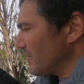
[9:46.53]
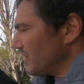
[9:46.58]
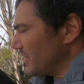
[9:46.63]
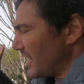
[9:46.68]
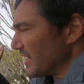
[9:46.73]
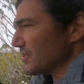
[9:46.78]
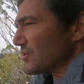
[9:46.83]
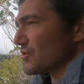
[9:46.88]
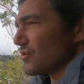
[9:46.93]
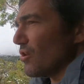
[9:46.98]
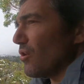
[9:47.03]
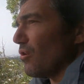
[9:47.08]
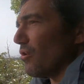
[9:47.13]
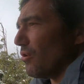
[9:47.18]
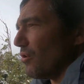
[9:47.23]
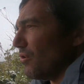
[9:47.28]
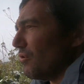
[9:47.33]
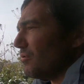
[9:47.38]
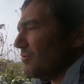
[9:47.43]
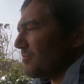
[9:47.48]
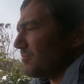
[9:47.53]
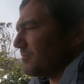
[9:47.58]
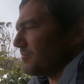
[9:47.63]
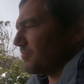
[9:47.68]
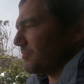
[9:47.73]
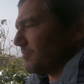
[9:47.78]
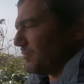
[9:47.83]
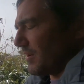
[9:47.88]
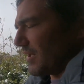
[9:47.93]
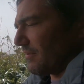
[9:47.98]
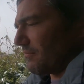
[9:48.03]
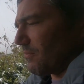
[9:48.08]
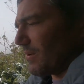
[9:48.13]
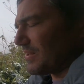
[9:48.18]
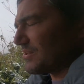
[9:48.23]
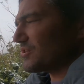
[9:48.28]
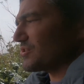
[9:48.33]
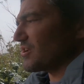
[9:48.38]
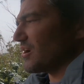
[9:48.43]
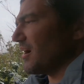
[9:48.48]
next door, we have
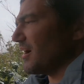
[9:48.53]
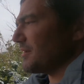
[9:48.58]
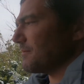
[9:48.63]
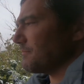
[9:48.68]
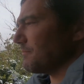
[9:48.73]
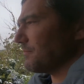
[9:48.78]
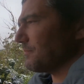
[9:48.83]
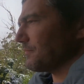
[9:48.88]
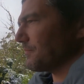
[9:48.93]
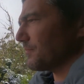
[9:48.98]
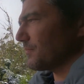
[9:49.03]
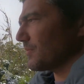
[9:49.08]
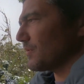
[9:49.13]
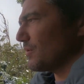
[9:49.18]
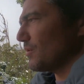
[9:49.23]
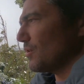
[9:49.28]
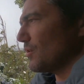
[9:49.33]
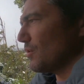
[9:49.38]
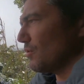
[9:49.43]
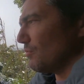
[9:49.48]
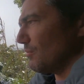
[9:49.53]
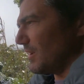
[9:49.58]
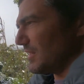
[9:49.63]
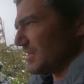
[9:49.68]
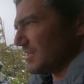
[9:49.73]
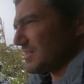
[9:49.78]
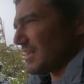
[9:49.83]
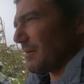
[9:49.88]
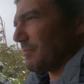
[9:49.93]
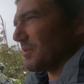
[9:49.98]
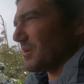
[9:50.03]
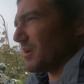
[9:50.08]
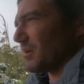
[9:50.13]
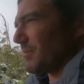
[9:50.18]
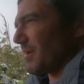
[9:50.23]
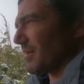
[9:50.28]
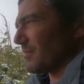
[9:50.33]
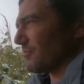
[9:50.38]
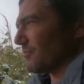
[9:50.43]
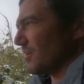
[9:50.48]
one site where this happened at
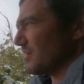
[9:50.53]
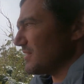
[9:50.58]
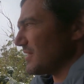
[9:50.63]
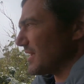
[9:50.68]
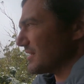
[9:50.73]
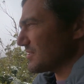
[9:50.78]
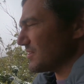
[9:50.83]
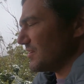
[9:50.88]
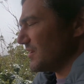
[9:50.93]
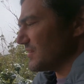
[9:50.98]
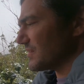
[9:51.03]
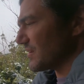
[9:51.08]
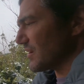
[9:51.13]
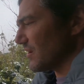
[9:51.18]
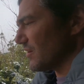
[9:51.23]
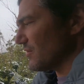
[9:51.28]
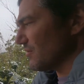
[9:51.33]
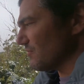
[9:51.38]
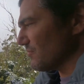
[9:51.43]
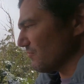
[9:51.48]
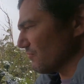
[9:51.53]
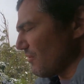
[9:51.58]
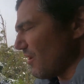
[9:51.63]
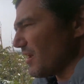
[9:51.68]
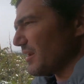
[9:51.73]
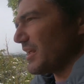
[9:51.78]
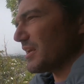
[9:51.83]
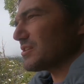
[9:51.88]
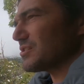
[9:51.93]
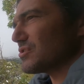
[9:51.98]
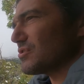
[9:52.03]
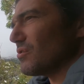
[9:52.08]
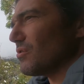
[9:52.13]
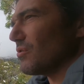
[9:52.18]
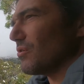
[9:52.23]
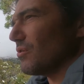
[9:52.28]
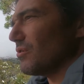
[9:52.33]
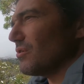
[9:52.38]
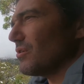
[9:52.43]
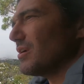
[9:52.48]
about 3,000 years ago. Right next
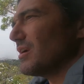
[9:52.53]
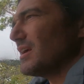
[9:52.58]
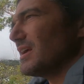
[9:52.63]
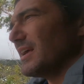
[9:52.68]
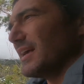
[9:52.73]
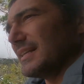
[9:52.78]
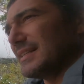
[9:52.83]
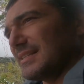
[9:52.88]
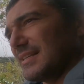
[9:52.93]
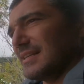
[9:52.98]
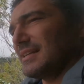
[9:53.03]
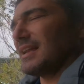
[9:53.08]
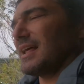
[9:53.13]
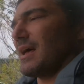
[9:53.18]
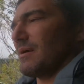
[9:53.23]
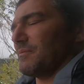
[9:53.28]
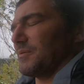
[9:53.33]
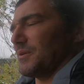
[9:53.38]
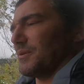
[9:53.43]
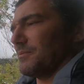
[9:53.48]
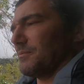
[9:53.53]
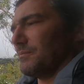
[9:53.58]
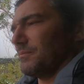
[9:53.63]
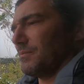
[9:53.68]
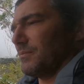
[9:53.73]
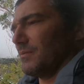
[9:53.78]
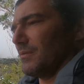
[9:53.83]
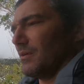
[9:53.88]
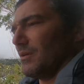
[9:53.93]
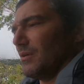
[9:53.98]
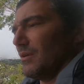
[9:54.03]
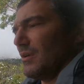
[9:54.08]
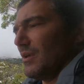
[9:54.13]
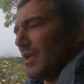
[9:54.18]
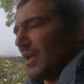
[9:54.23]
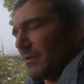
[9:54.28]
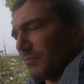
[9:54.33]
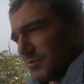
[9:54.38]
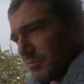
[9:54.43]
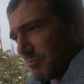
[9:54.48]
door, it didn't
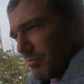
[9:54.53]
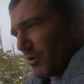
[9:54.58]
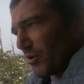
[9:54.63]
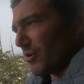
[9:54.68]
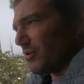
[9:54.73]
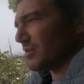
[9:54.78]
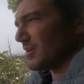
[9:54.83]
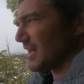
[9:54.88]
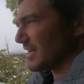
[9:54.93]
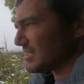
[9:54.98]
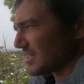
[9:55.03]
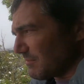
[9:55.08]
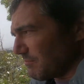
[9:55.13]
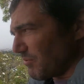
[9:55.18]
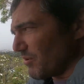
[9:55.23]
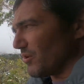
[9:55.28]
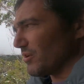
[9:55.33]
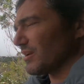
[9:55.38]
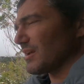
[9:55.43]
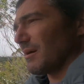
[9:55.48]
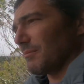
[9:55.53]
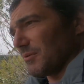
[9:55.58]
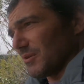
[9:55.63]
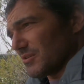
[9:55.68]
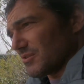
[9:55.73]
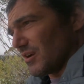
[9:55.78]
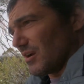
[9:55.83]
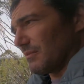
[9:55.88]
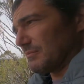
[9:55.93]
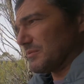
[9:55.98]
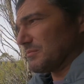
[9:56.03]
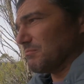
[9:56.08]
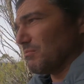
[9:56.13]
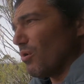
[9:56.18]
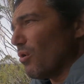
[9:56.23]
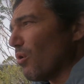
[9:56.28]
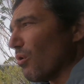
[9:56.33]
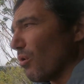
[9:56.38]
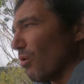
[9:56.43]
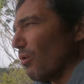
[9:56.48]
happen. It was burnt. It actually burnt a couple of times
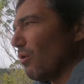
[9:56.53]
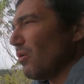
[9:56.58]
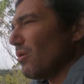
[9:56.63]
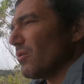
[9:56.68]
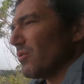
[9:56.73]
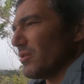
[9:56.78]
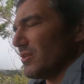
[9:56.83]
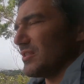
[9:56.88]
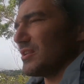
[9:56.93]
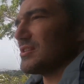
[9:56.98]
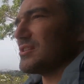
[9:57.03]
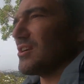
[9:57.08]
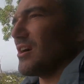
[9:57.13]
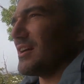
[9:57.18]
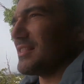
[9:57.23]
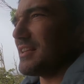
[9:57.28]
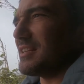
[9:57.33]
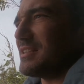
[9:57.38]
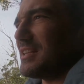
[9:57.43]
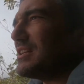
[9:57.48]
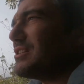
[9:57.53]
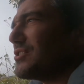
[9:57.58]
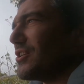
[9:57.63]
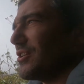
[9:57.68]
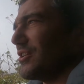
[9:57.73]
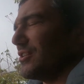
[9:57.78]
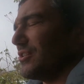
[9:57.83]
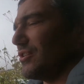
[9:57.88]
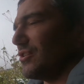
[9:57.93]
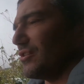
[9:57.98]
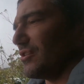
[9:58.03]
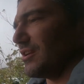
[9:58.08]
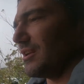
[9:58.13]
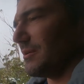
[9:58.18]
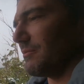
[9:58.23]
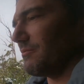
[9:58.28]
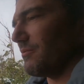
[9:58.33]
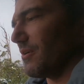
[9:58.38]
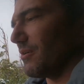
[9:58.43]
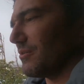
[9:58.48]
more than the site that did turn into
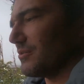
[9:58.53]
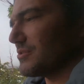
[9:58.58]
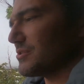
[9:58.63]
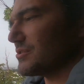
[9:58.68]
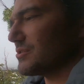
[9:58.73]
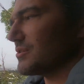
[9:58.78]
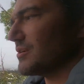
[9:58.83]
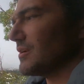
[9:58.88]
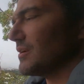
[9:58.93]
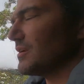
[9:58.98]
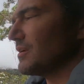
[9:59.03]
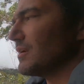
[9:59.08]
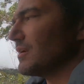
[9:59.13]
eucalypt forest.